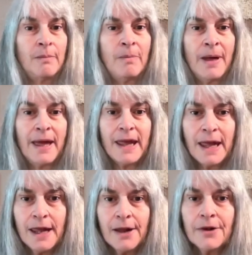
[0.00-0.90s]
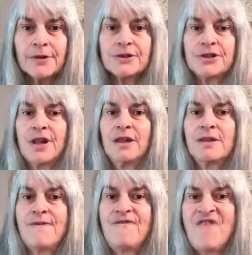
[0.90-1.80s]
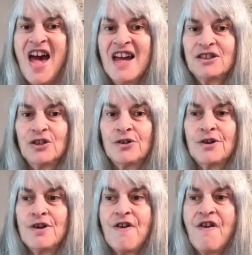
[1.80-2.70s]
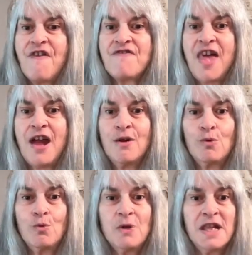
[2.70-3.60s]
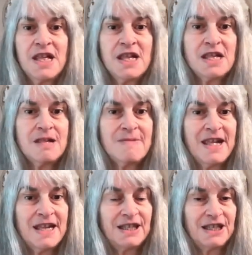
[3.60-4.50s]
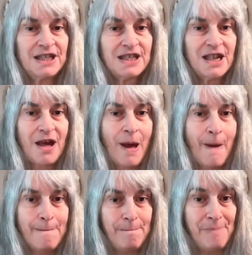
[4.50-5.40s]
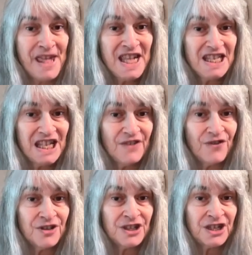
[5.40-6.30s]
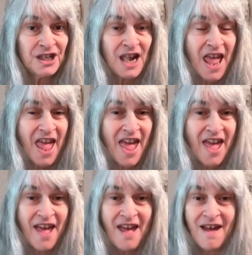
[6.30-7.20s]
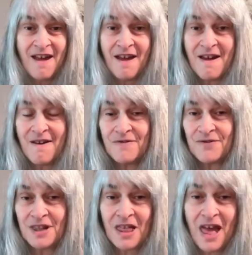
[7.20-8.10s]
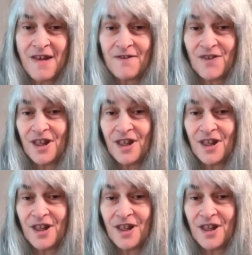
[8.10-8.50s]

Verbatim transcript: But here's the factor that really makes a big difference in every life